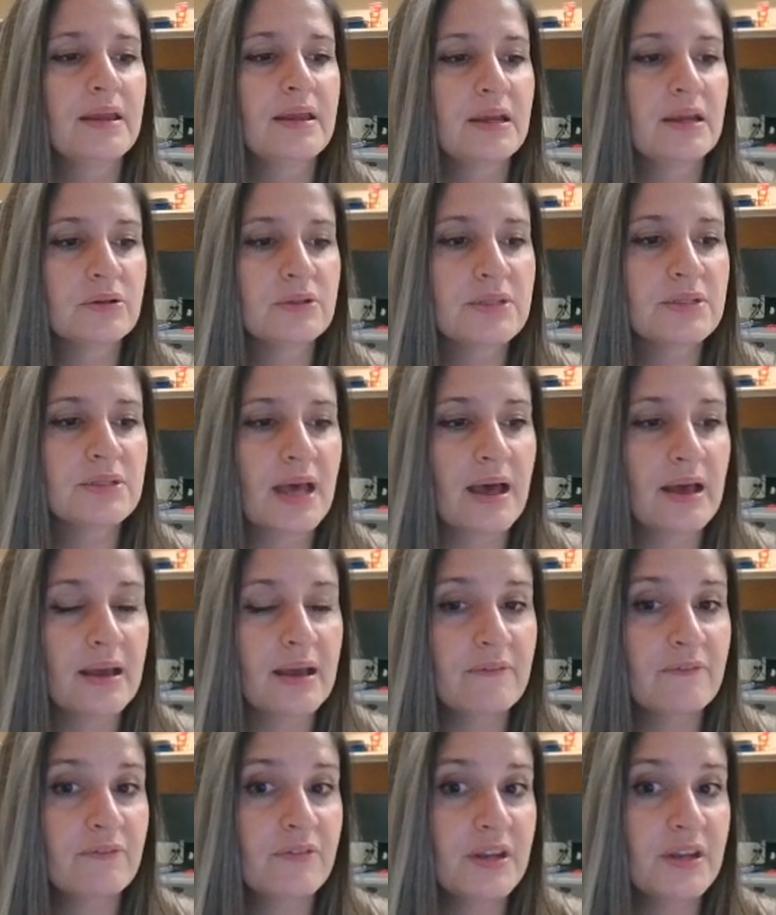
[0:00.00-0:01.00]
Here's
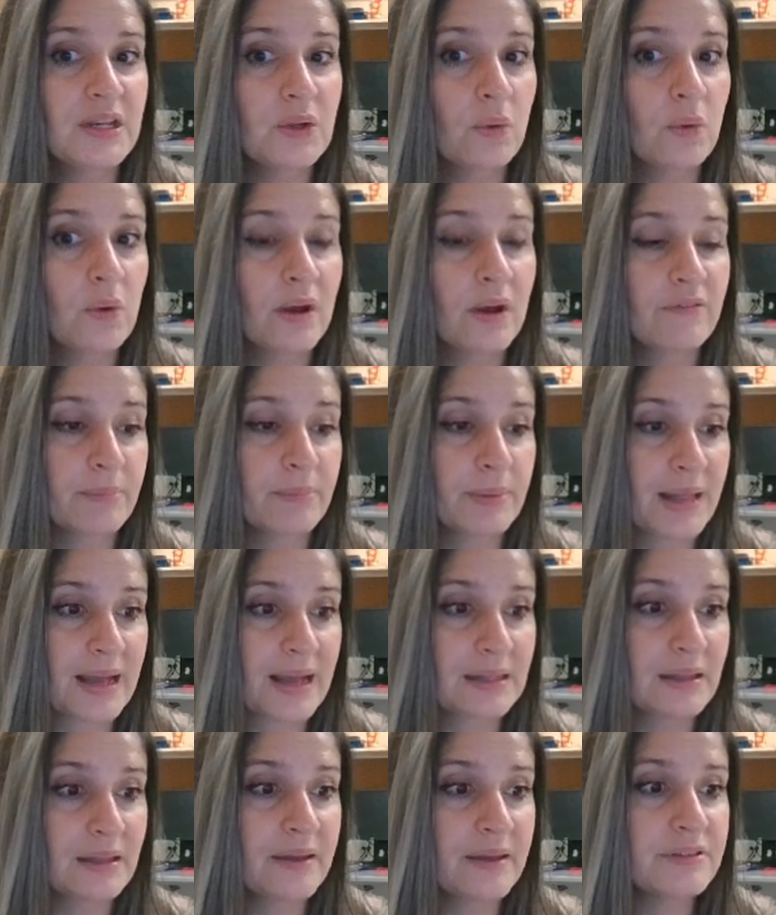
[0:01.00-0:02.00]
a video of the Black
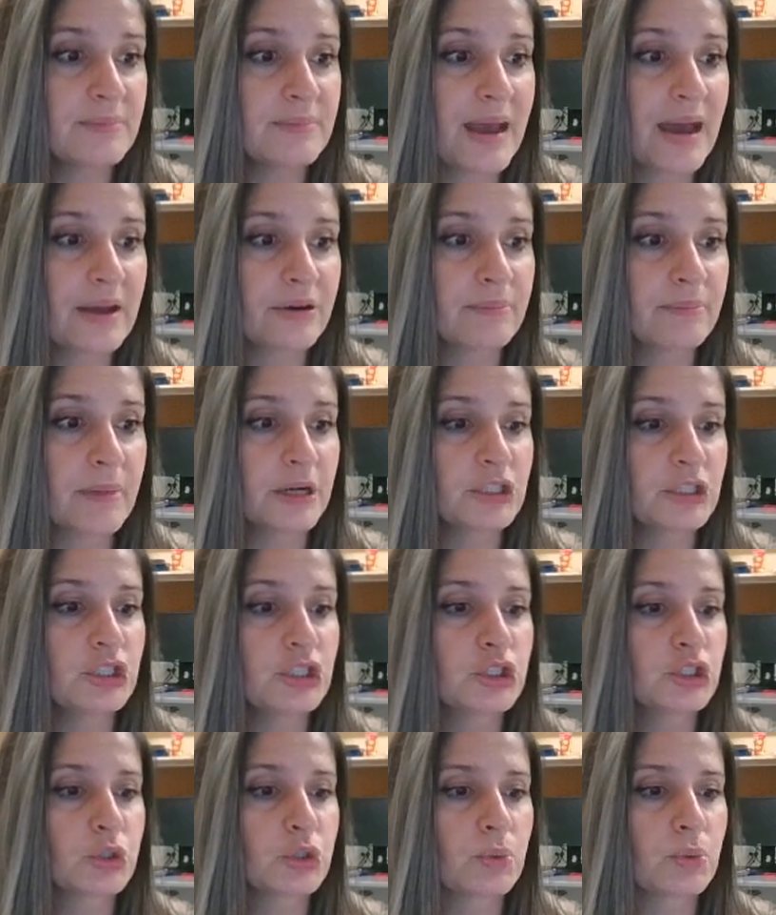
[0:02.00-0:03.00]
Lives Matter March
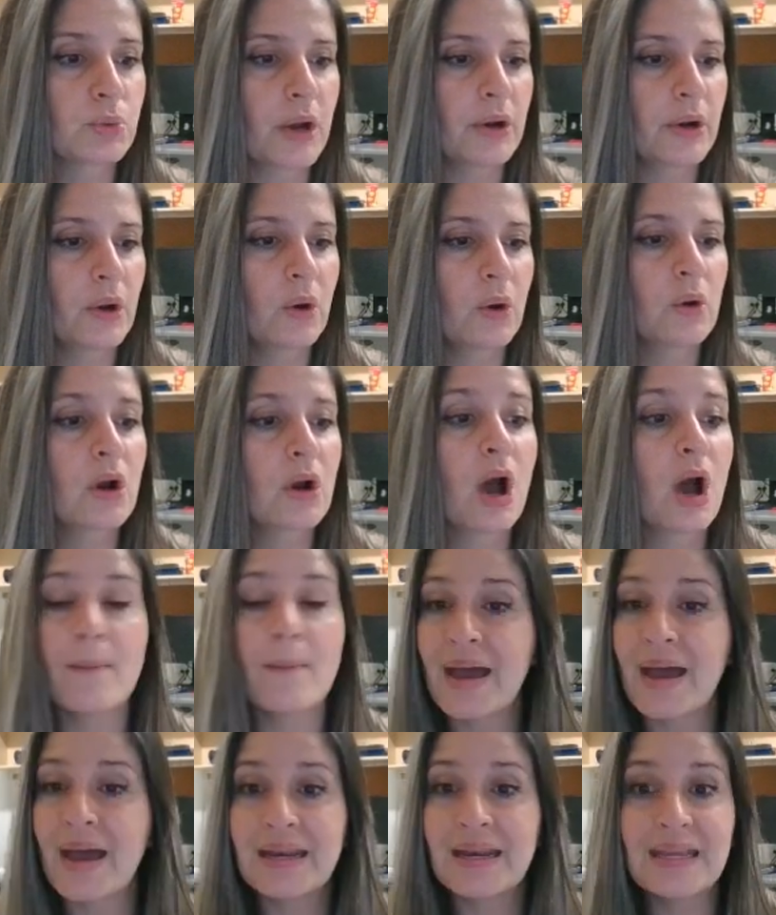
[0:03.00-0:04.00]
in Toronto,
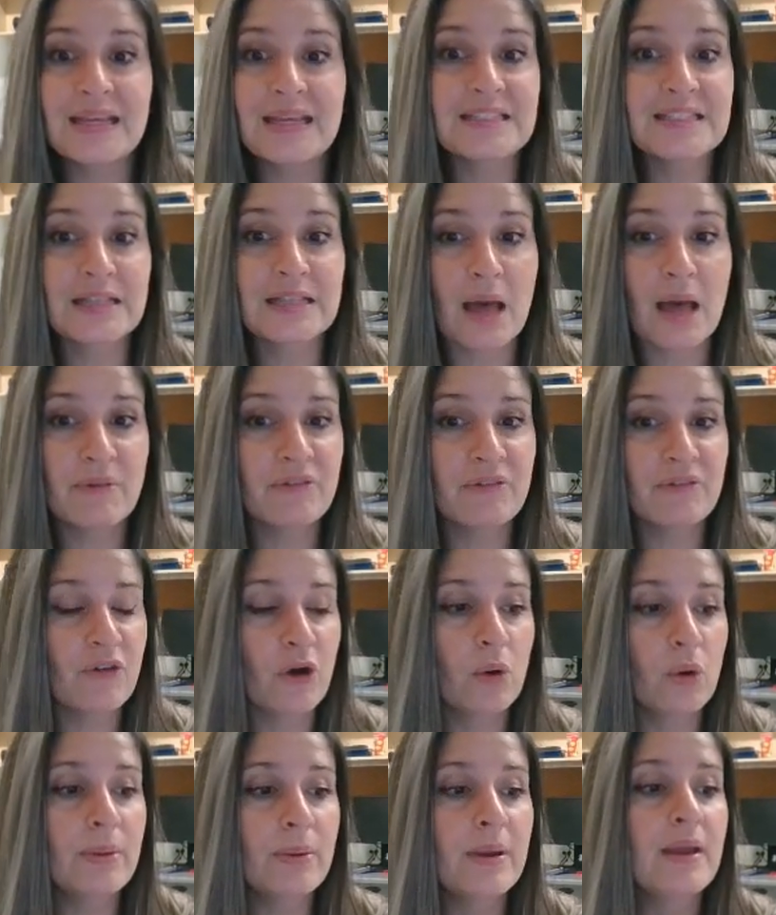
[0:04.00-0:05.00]
combating
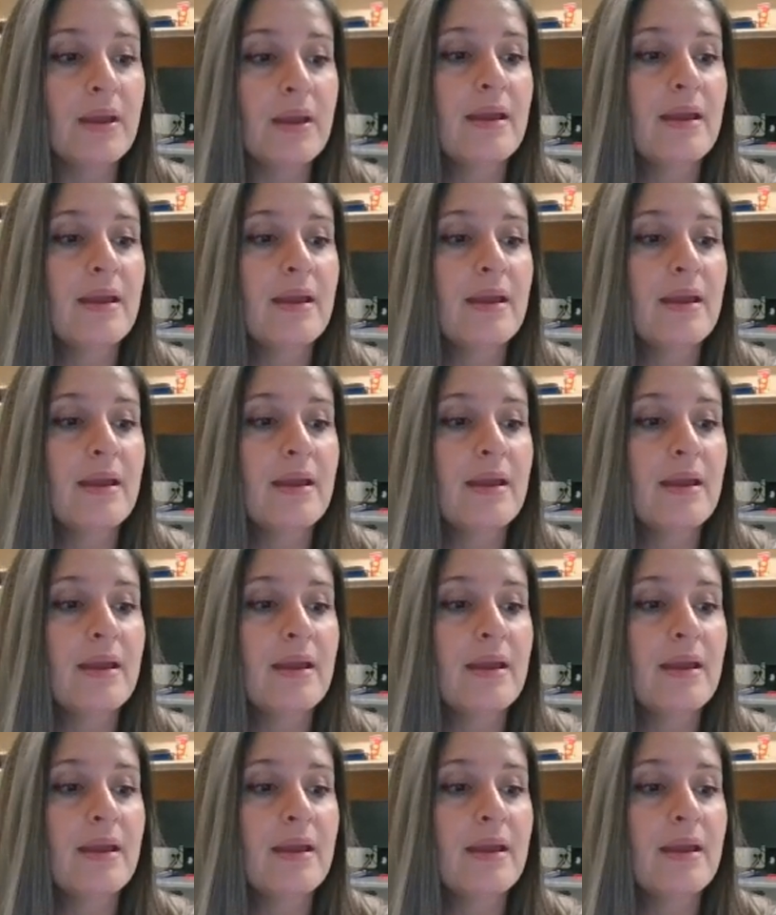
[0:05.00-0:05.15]
Islamophobe.